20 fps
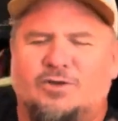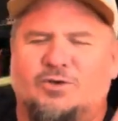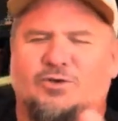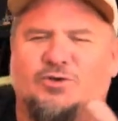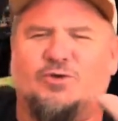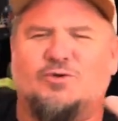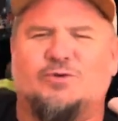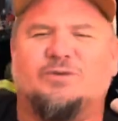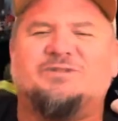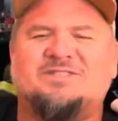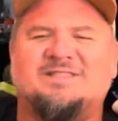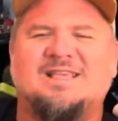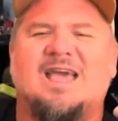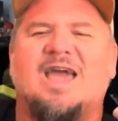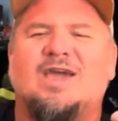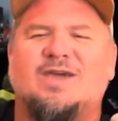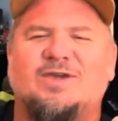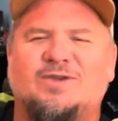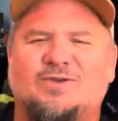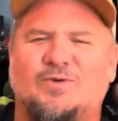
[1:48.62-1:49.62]
You
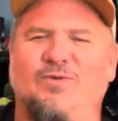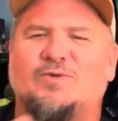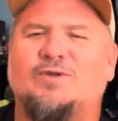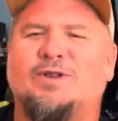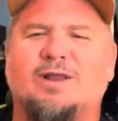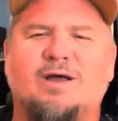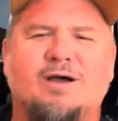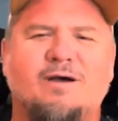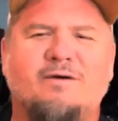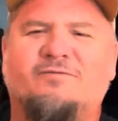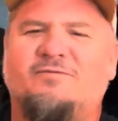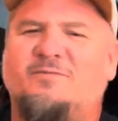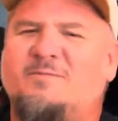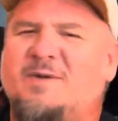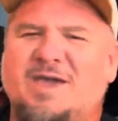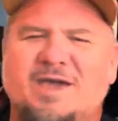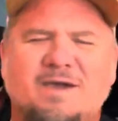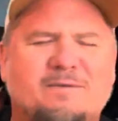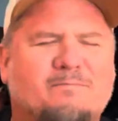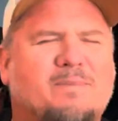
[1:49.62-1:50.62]
say you love
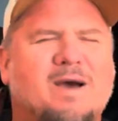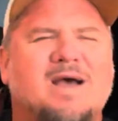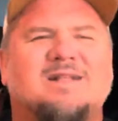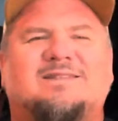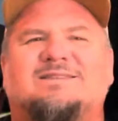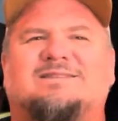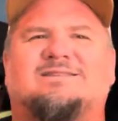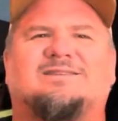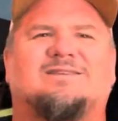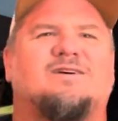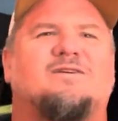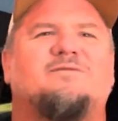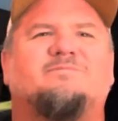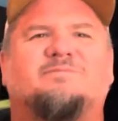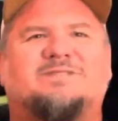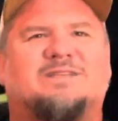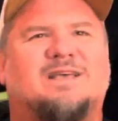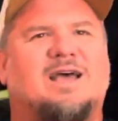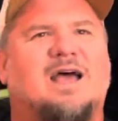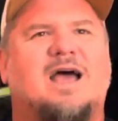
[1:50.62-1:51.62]
me, but
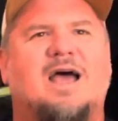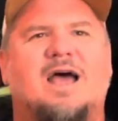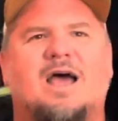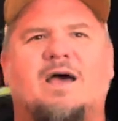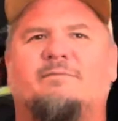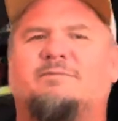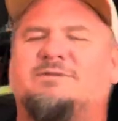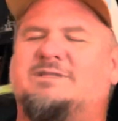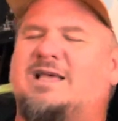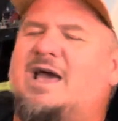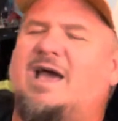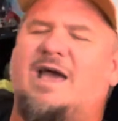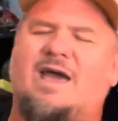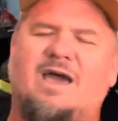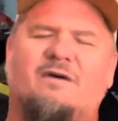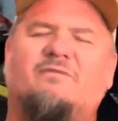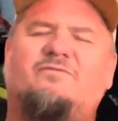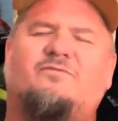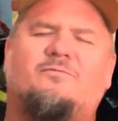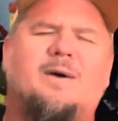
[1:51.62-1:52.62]
sometimes I
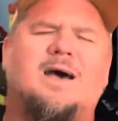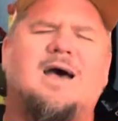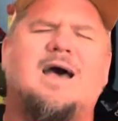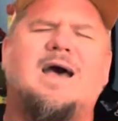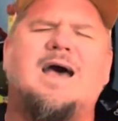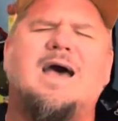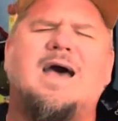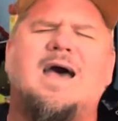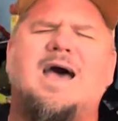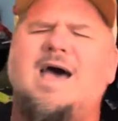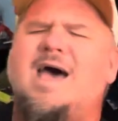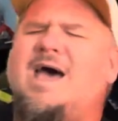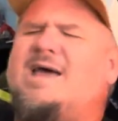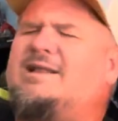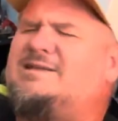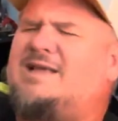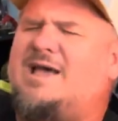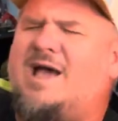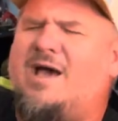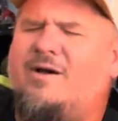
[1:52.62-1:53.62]
have my
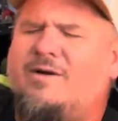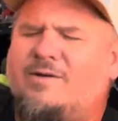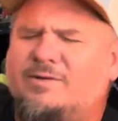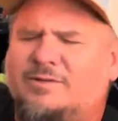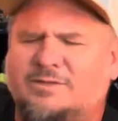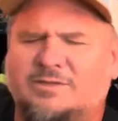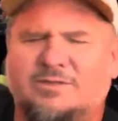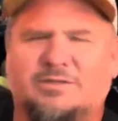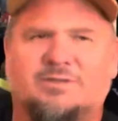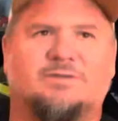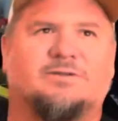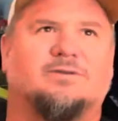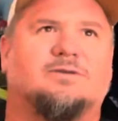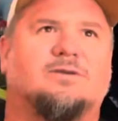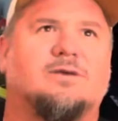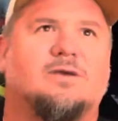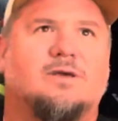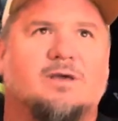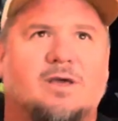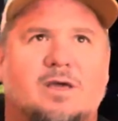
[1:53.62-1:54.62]
doubts.
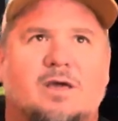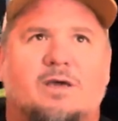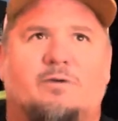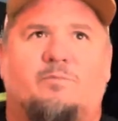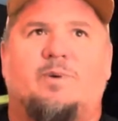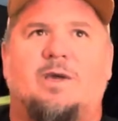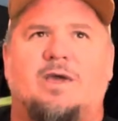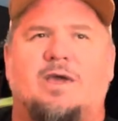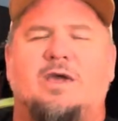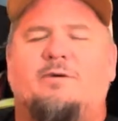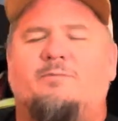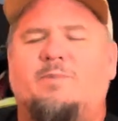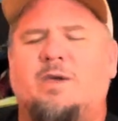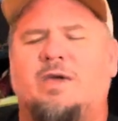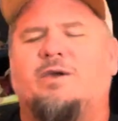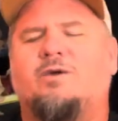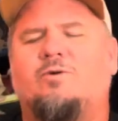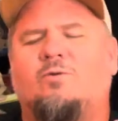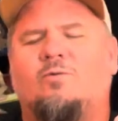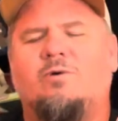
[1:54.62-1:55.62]

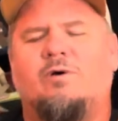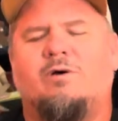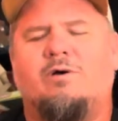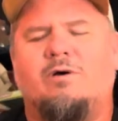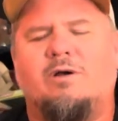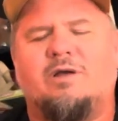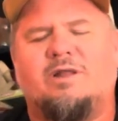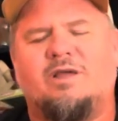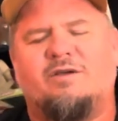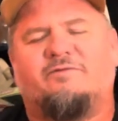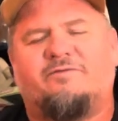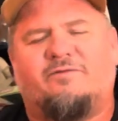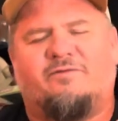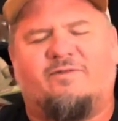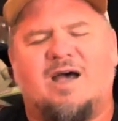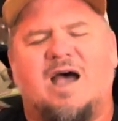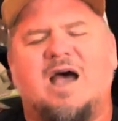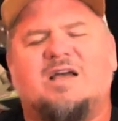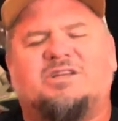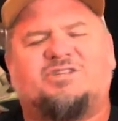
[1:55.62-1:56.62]
Baby, what if
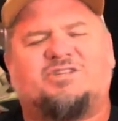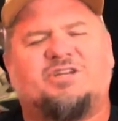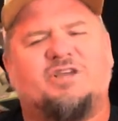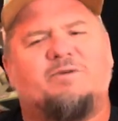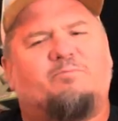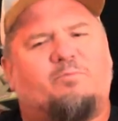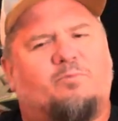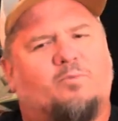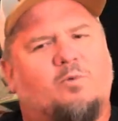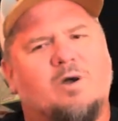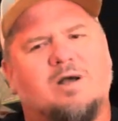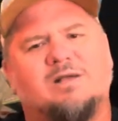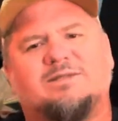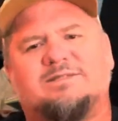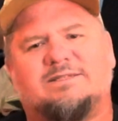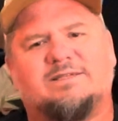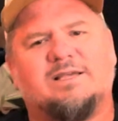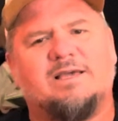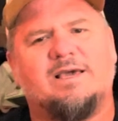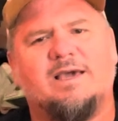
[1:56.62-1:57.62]
our ship
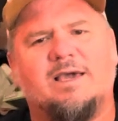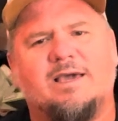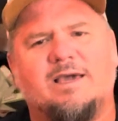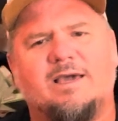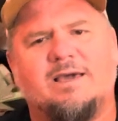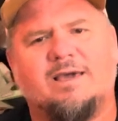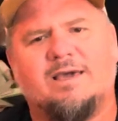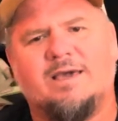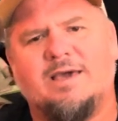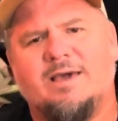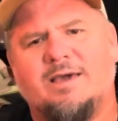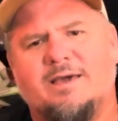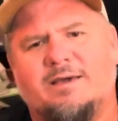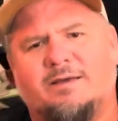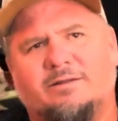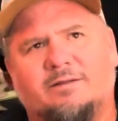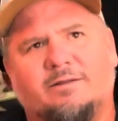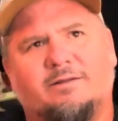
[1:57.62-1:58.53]
was sinking?